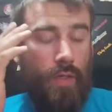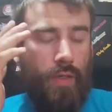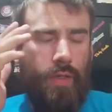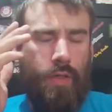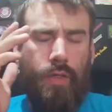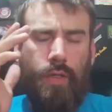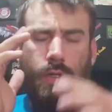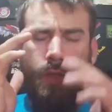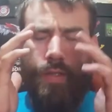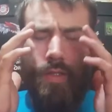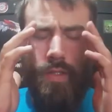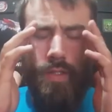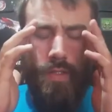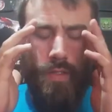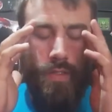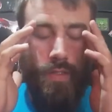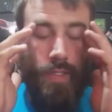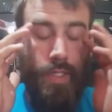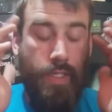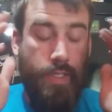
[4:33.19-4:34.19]

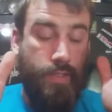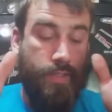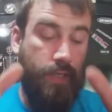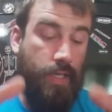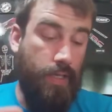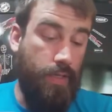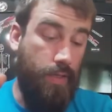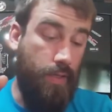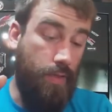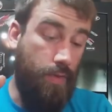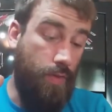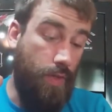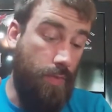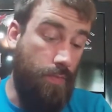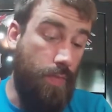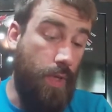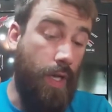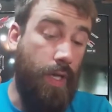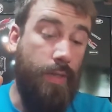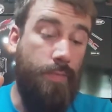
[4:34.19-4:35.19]
Not exactly the
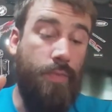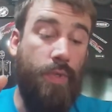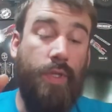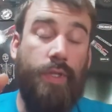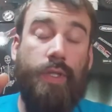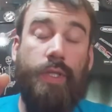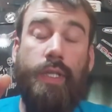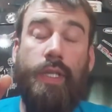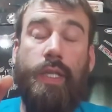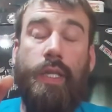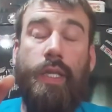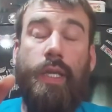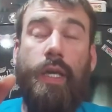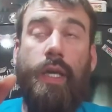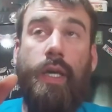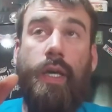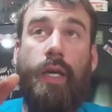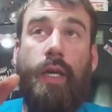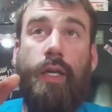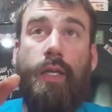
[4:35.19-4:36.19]
creep body, but the
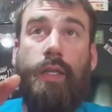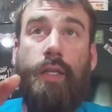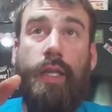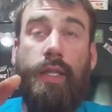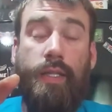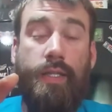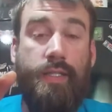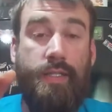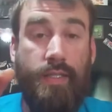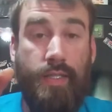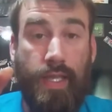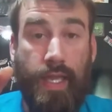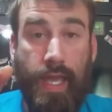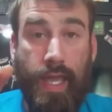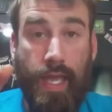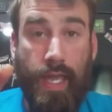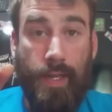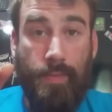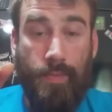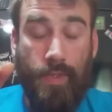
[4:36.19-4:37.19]
at least the
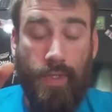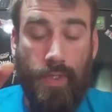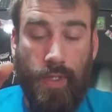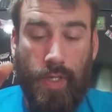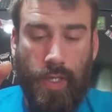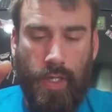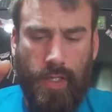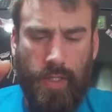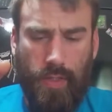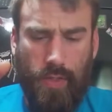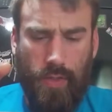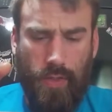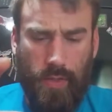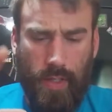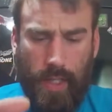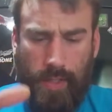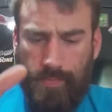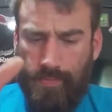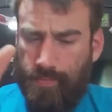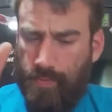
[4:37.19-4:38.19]
cab.
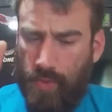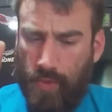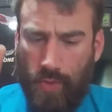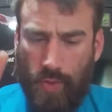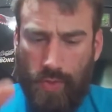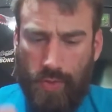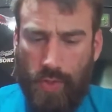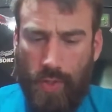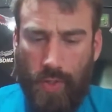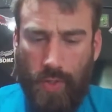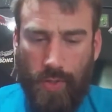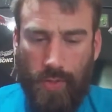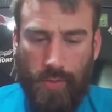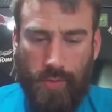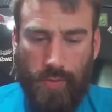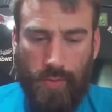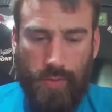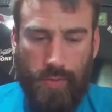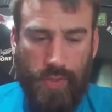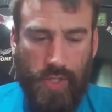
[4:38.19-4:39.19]
I looked
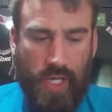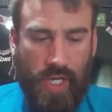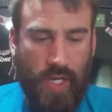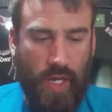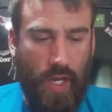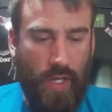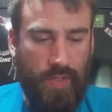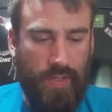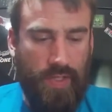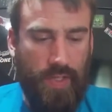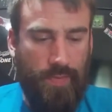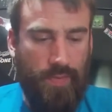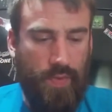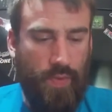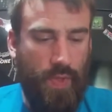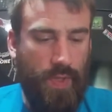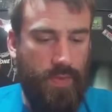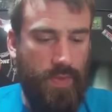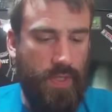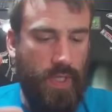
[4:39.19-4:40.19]
on J Concept's
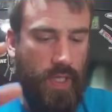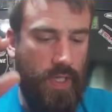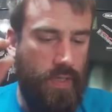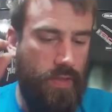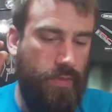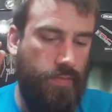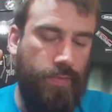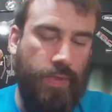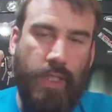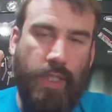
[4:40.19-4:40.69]
website,